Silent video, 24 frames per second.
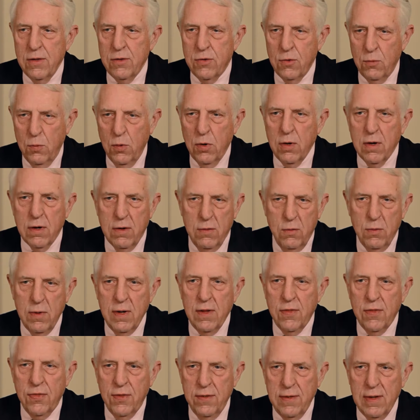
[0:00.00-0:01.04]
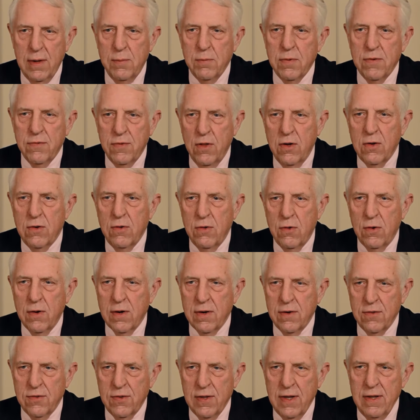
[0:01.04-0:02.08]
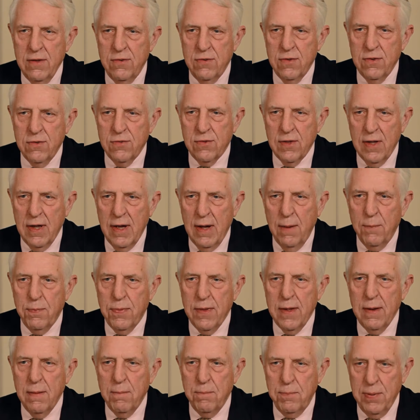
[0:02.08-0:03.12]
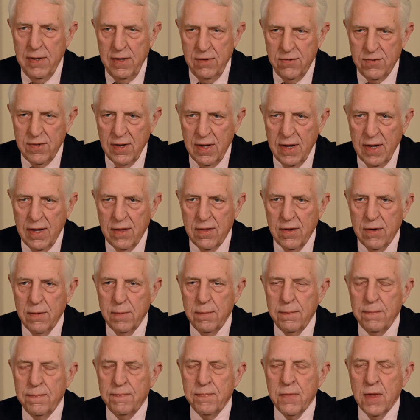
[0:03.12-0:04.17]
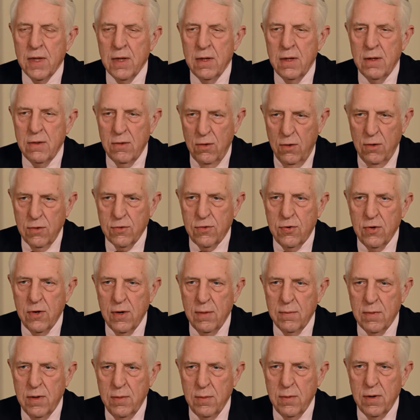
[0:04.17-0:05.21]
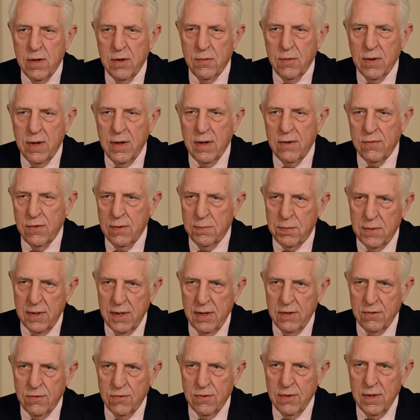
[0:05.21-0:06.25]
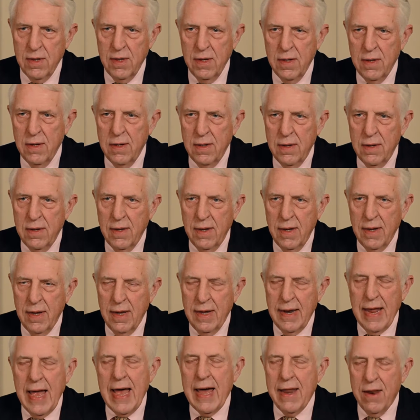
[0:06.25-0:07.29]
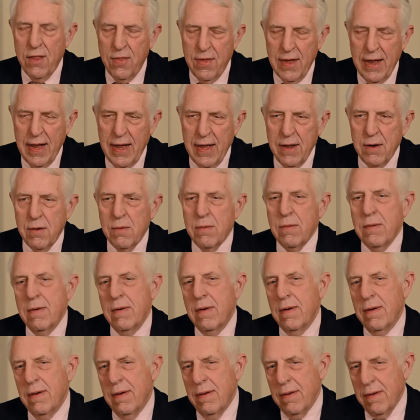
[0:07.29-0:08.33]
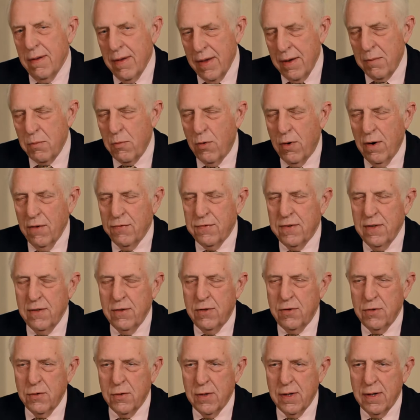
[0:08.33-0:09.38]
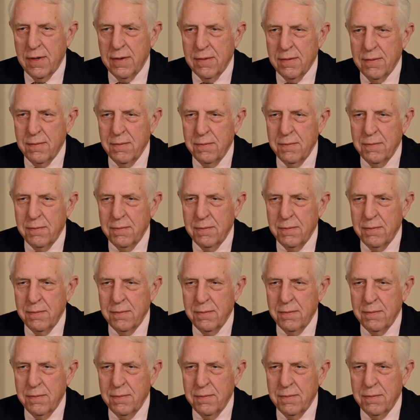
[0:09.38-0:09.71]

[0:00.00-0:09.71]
to work with a number of local organizations to help them piece together long-term community recovery plans. And out of that, it morphed into a